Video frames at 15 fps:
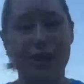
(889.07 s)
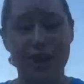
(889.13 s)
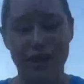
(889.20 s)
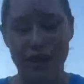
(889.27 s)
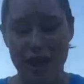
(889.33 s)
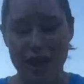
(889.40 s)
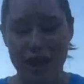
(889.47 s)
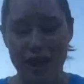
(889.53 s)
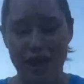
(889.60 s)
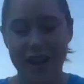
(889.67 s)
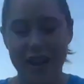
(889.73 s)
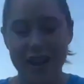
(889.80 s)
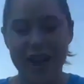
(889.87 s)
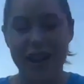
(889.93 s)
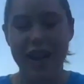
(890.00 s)
this year.
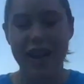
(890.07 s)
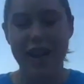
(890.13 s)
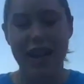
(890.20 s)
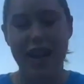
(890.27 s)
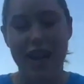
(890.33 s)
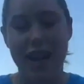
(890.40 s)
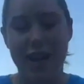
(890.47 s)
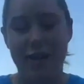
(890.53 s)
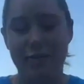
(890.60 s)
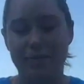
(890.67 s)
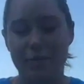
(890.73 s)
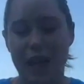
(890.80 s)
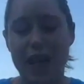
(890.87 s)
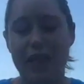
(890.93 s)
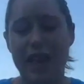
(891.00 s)

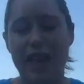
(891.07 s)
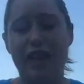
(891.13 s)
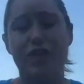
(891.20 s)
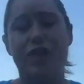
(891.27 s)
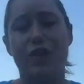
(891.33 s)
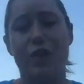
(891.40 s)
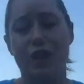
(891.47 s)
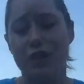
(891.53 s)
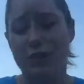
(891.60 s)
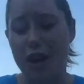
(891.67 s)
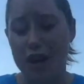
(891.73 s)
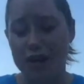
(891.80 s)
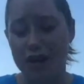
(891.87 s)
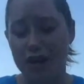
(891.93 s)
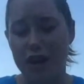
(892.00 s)
And thank you to our
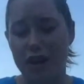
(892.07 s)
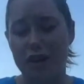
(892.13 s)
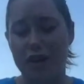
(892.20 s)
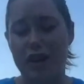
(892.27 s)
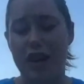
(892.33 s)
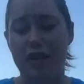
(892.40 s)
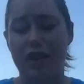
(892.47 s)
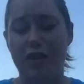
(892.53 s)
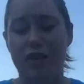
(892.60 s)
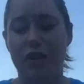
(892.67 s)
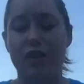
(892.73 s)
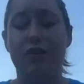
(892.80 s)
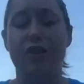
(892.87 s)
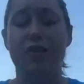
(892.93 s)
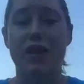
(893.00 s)
sponsors and those
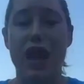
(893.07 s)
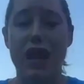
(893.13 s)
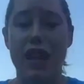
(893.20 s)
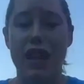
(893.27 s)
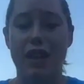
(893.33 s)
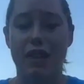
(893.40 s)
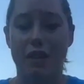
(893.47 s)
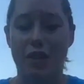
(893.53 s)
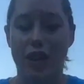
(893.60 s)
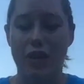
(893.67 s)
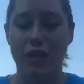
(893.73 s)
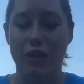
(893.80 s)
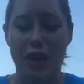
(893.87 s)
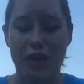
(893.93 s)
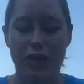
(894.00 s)
who donated or
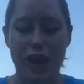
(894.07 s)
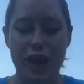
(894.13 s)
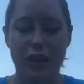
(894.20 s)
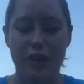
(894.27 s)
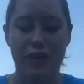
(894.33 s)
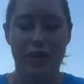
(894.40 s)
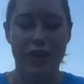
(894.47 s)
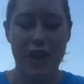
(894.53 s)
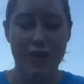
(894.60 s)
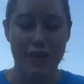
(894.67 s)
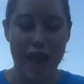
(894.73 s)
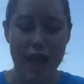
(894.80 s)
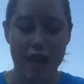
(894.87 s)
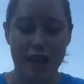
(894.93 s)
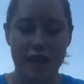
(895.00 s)
fundraised for the
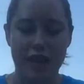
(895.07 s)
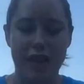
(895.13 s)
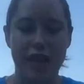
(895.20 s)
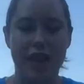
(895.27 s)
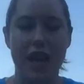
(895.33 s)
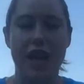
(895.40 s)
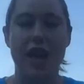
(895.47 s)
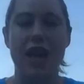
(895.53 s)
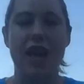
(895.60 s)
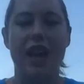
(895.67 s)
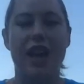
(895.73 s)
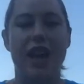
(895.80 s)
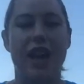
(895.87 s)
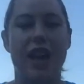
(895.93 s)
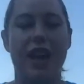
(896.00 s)
event.
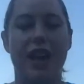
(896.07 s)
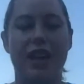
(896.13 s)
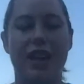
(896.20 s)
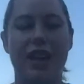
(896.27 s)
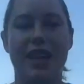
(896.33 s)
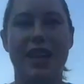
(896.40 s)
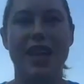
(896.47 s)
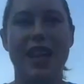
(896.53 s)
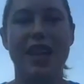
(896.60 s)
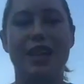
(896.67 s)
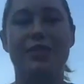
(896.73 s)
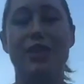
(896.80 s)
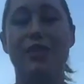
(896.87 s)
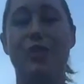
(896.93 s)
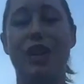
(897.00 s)

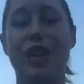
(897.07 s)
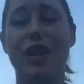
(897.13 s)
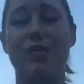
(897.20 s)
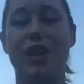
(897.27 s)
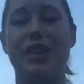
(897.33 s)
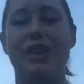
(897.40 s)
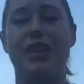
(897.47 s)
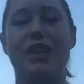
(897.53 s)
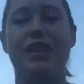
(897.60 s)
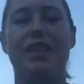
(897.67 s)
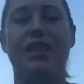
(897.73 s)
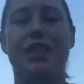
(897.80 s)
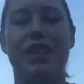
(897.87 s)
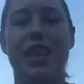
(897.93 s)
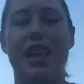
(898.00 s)
It's been really amazing
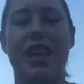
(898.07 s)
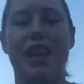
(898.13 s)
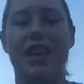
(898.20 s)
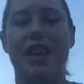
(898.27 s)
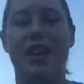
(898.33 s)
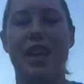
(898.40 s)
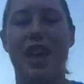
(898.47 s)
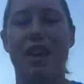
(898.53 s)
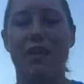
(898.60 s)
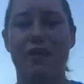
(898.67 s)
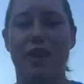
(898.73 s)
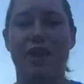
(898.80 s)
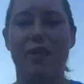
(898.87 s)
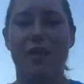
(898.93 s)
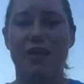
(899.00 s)
to see how
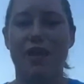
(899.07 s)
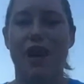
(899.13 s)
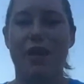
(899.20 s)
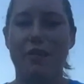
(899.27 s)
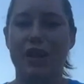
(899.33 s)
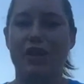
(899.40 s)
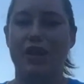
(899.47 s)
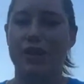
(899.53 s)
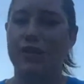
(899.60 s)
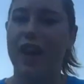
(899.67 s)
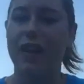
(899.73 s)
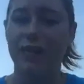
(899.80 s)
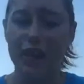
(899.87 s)
far we've come in just 5